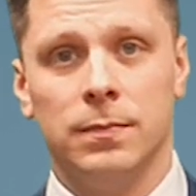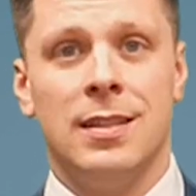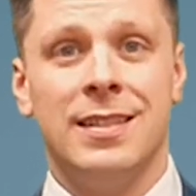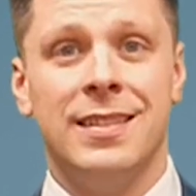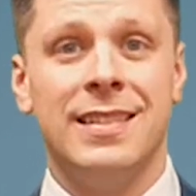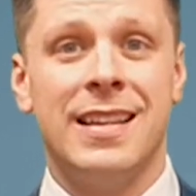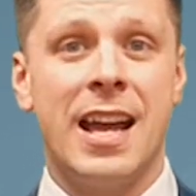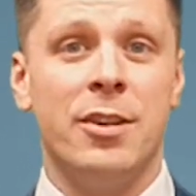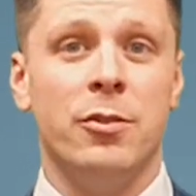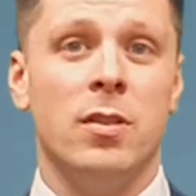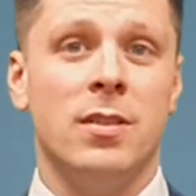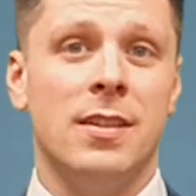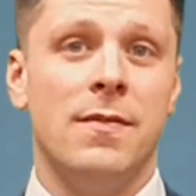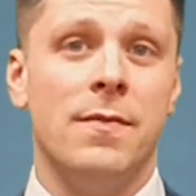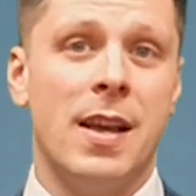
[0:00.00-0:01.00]

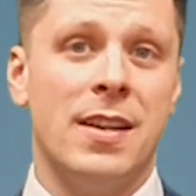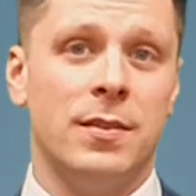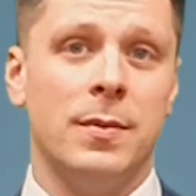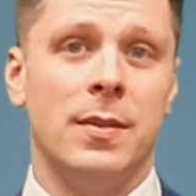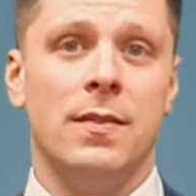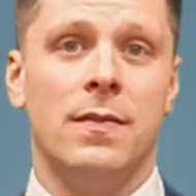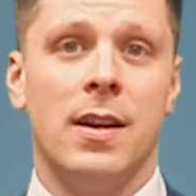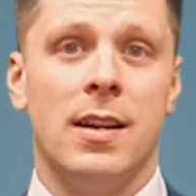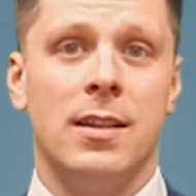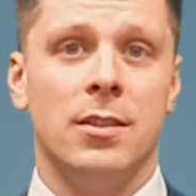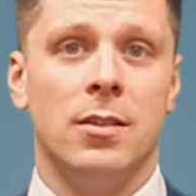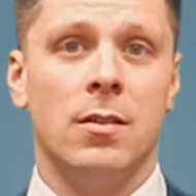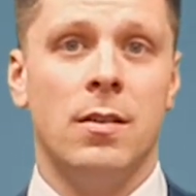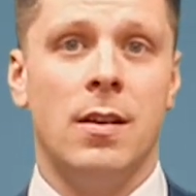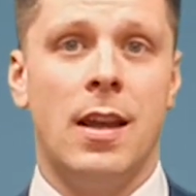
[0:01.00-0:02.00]
Sandra's investment
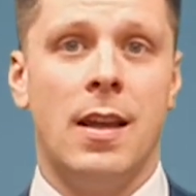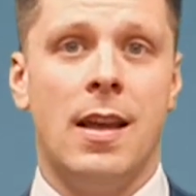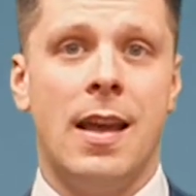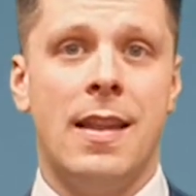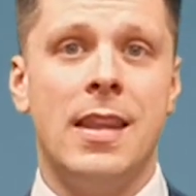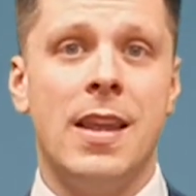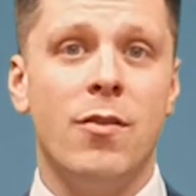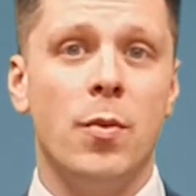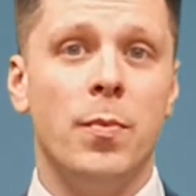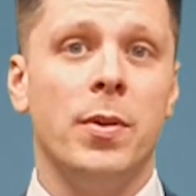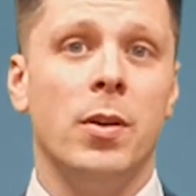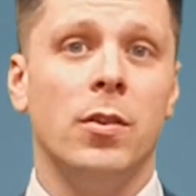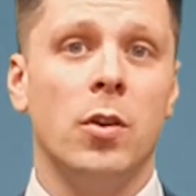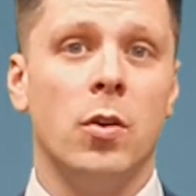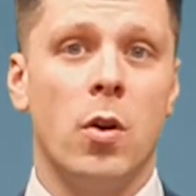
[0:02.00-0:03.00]
advisor had never
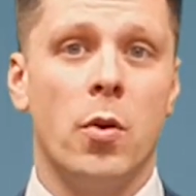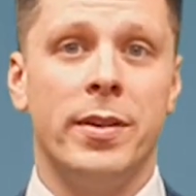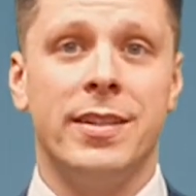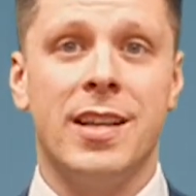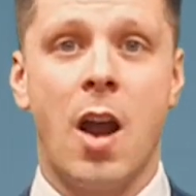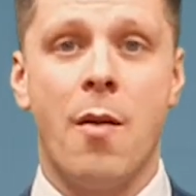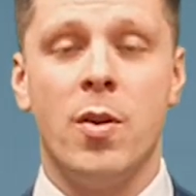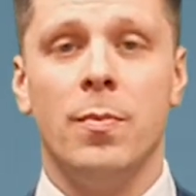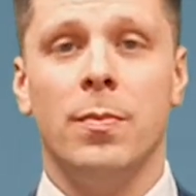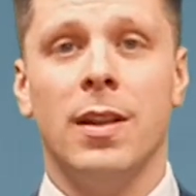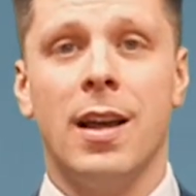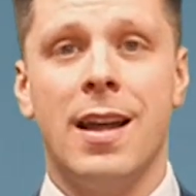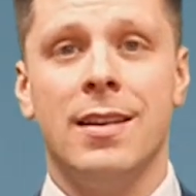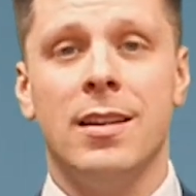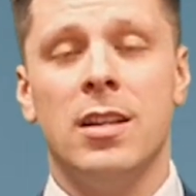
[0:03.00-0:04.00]
built her a retirement
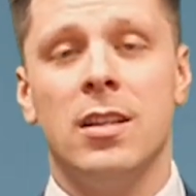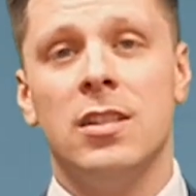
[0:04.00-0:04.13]
plan,